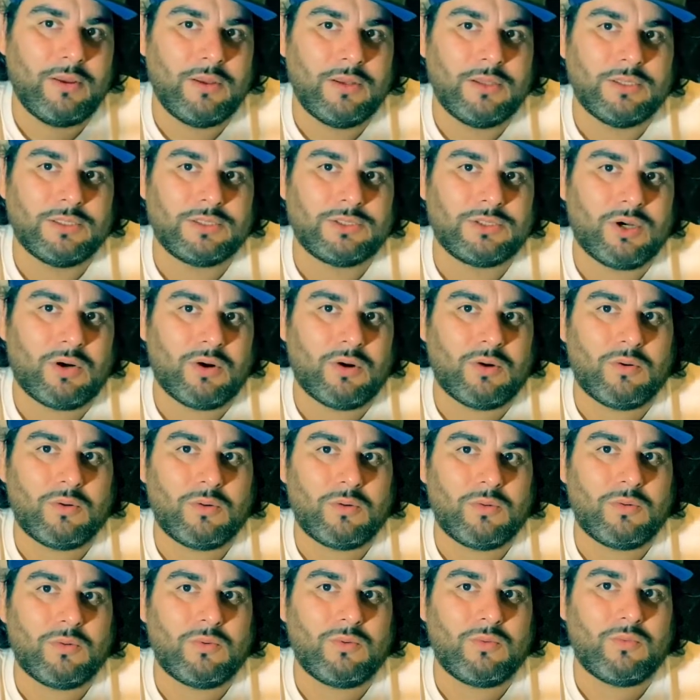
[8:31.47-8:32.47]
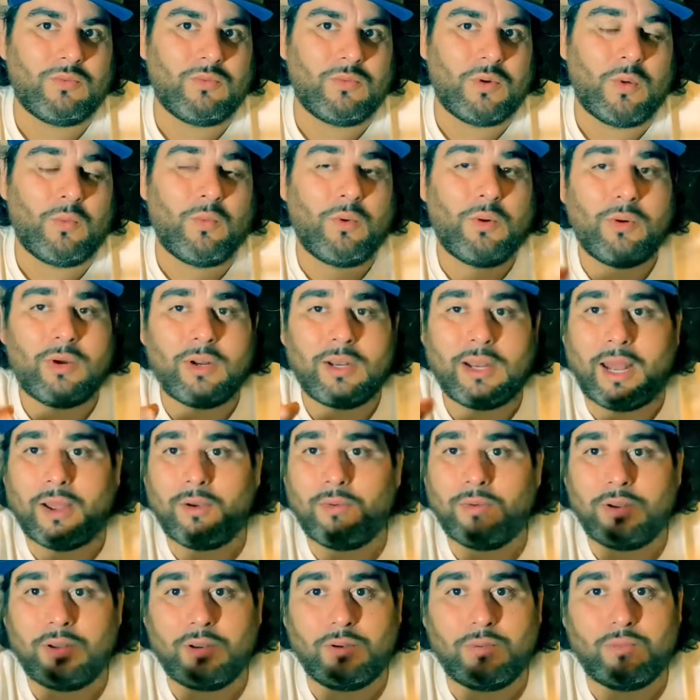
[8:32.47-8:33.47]
So when we were
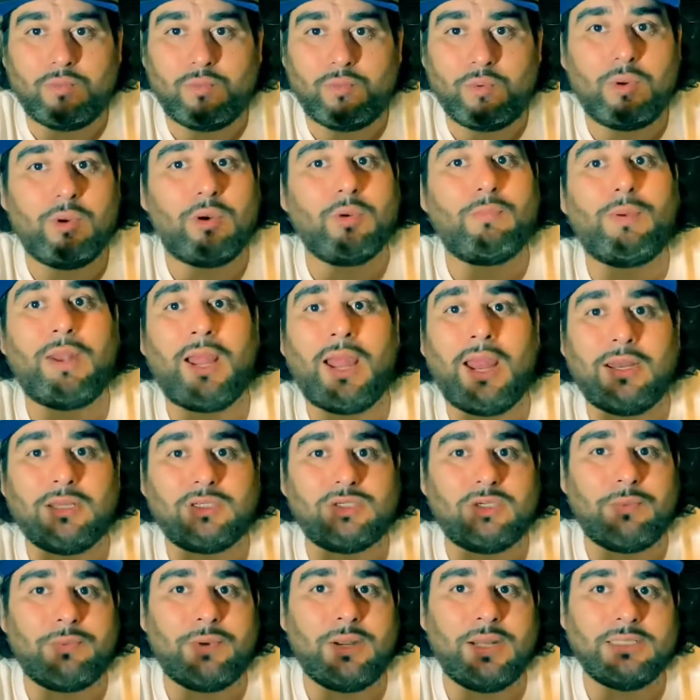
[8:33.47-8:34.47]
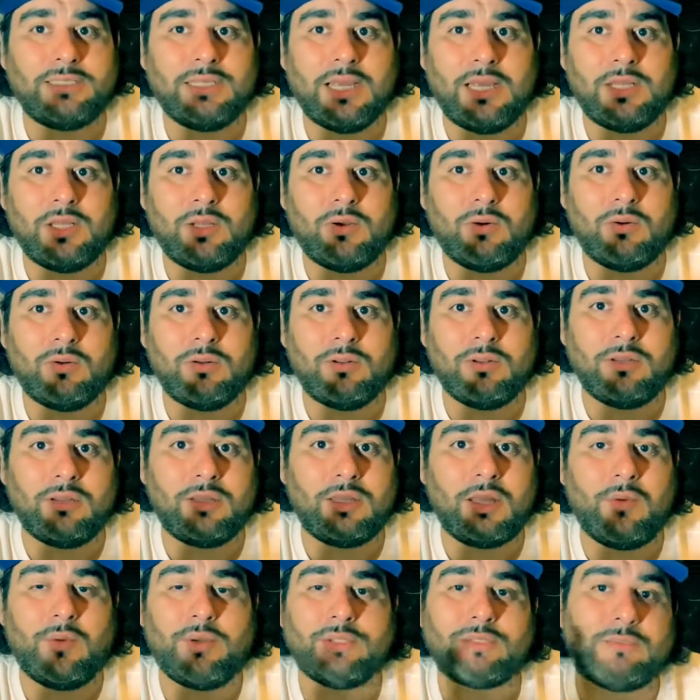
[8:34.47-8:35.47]
playing the Super Nintendo,
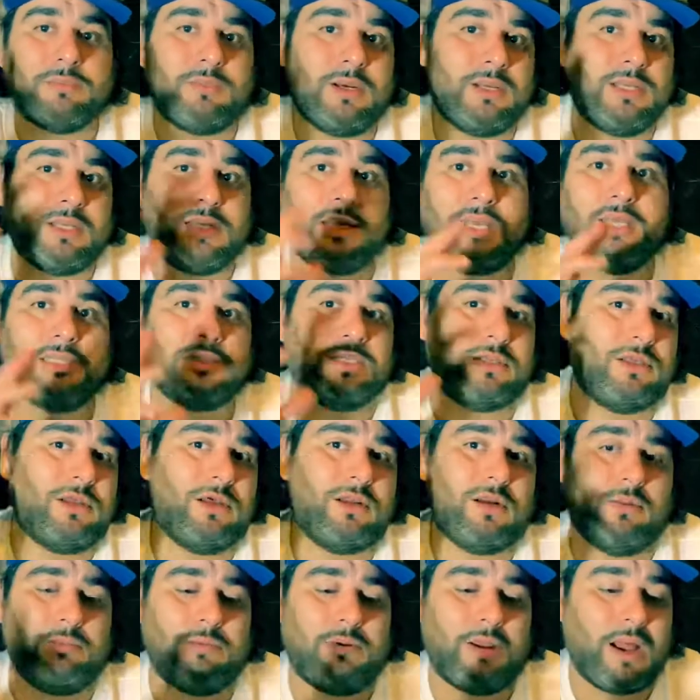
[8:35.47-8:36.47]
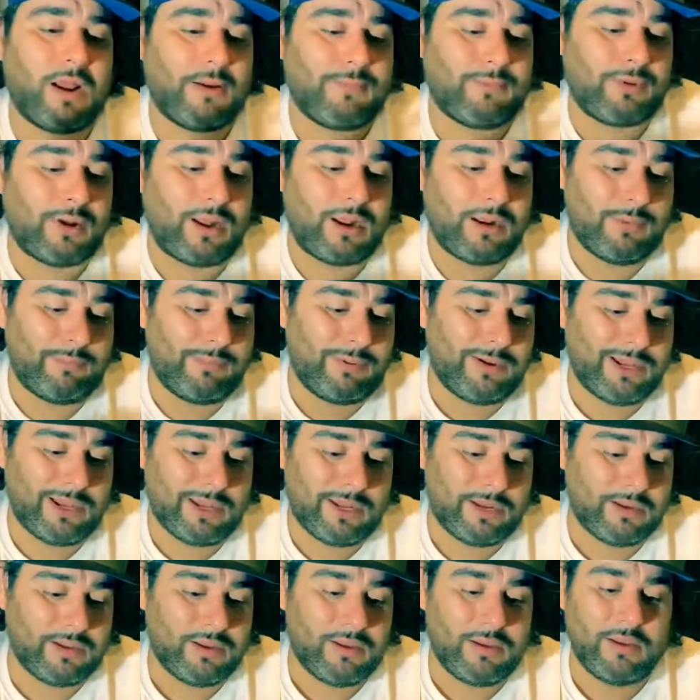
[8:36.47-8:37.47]
there were some other kids on the other block probably
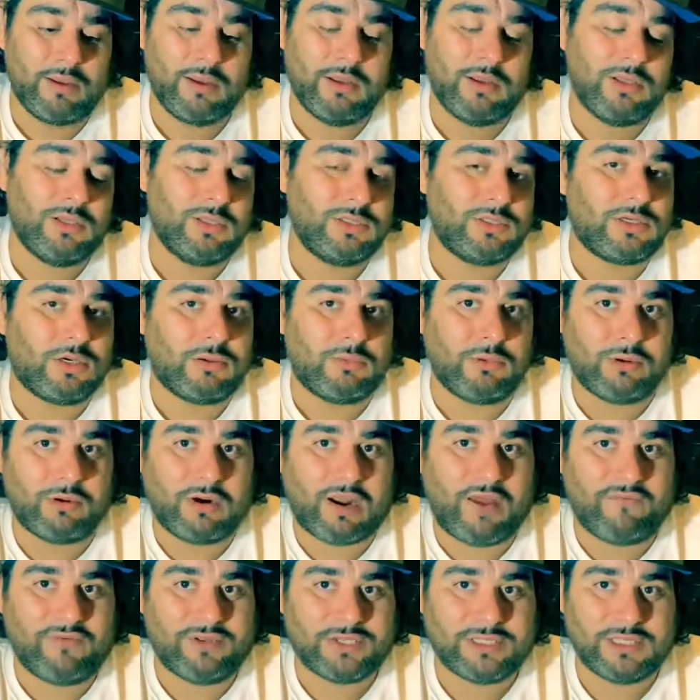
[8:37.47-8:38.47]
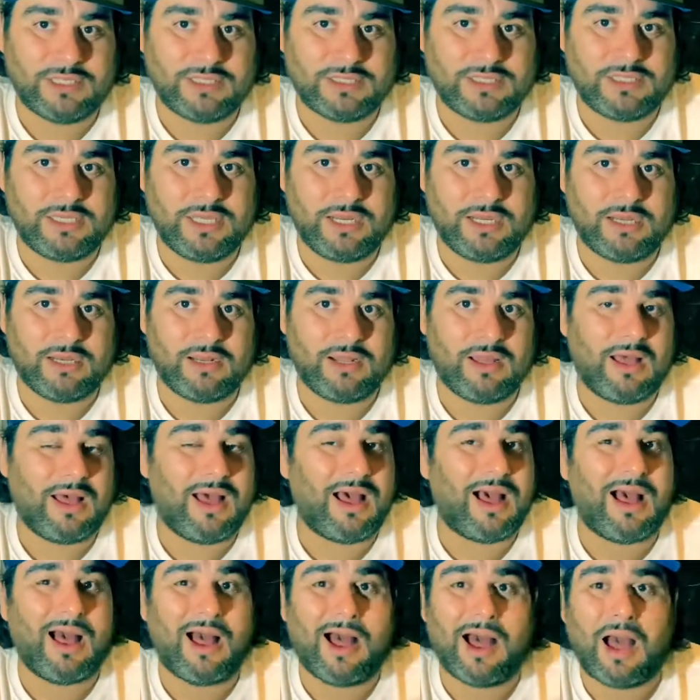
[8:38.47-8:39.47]
playing TurboGrafx 16.
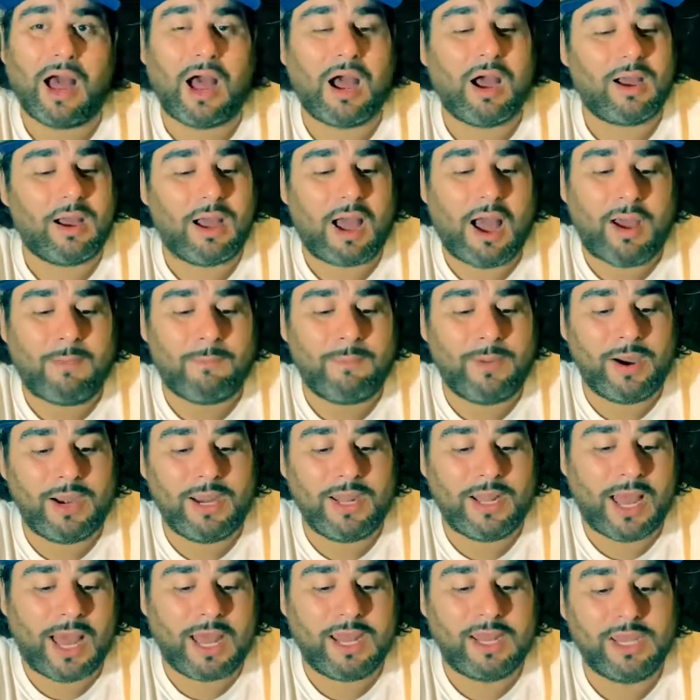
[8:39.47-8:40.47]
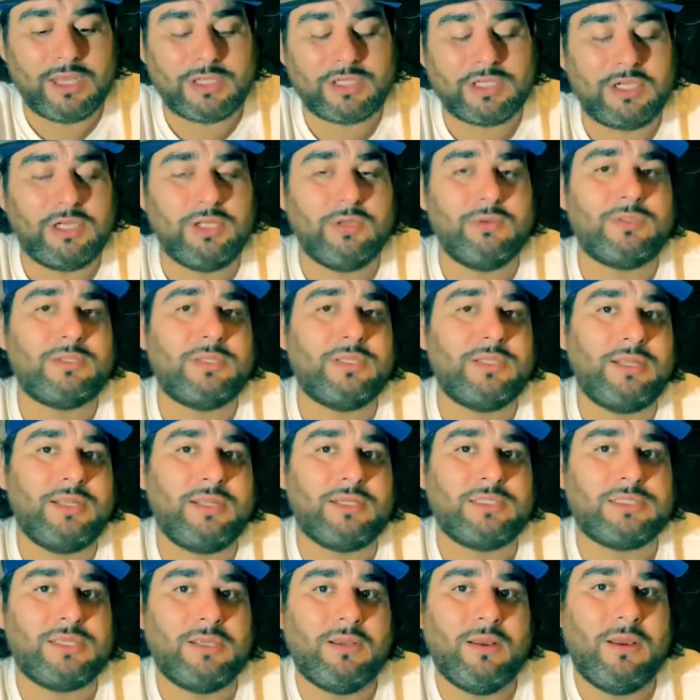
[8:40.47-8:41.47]
I barely got introduced to
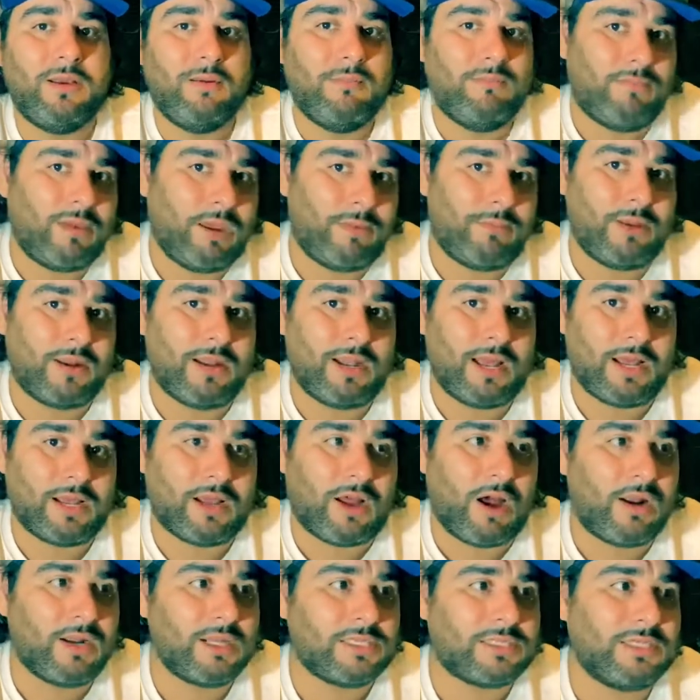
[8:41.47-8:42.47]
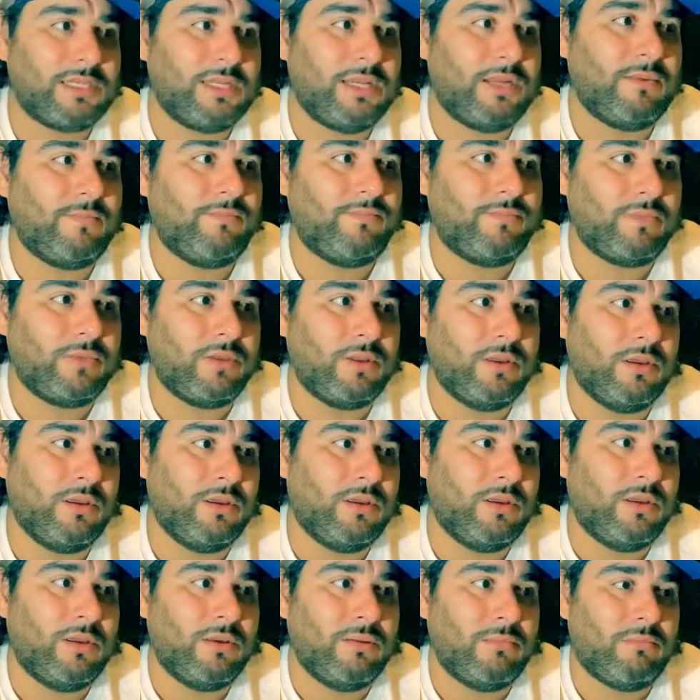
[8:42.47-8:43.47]
this. Maybe like, honestly,
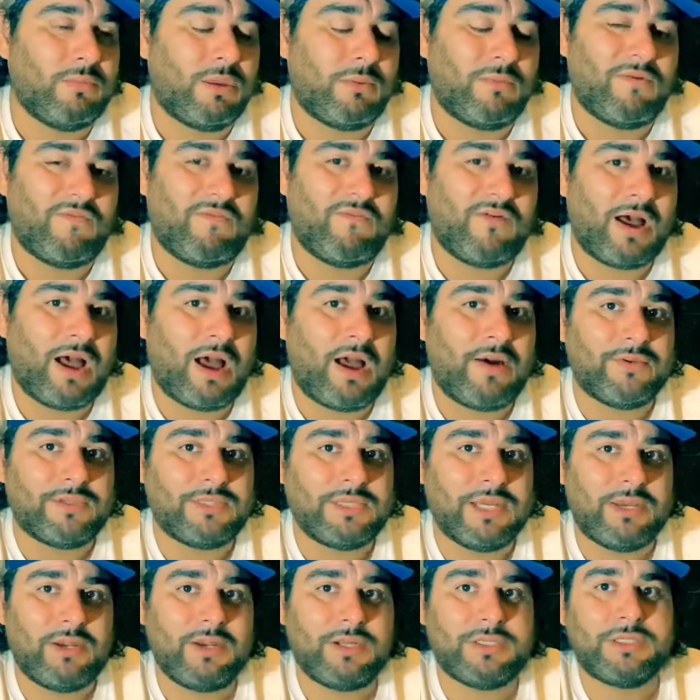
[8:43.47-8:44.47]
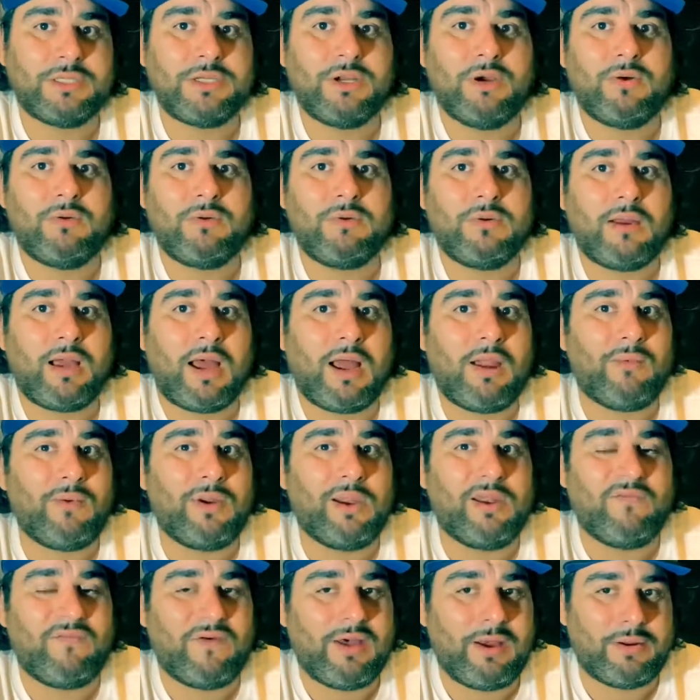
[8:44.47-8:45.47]
maybe 5 or 10 years ago, I
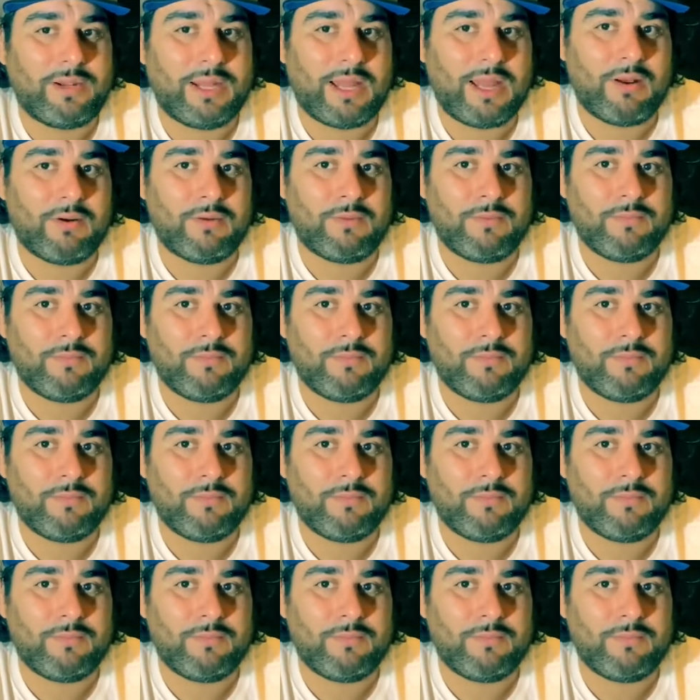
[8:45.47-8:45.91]
really found out